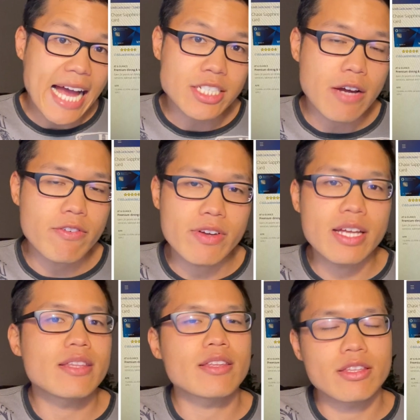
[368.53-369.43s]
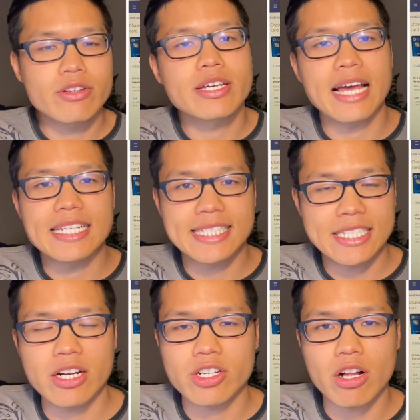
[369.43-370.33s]
off of it, you can get
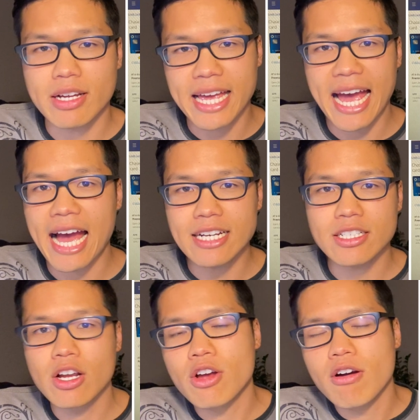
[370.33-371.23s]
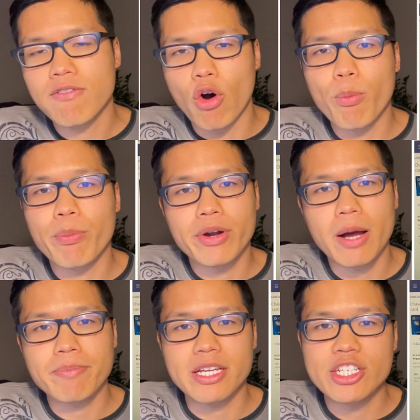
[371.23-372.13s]
$600 cash for opening
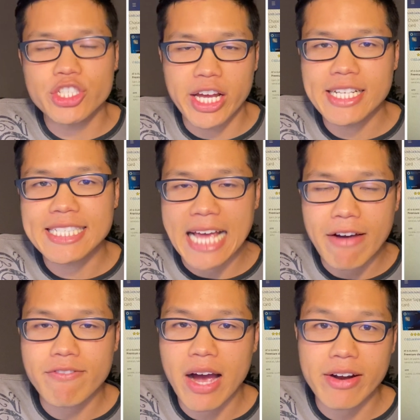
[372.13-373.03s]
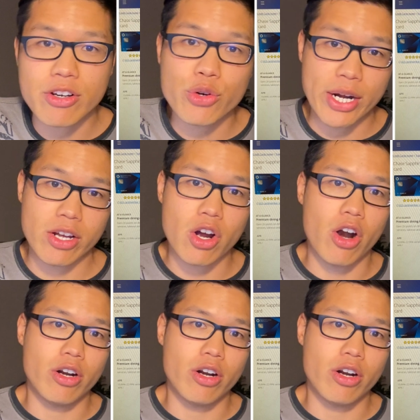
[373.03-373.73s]
up the Chase Sapphire credit card.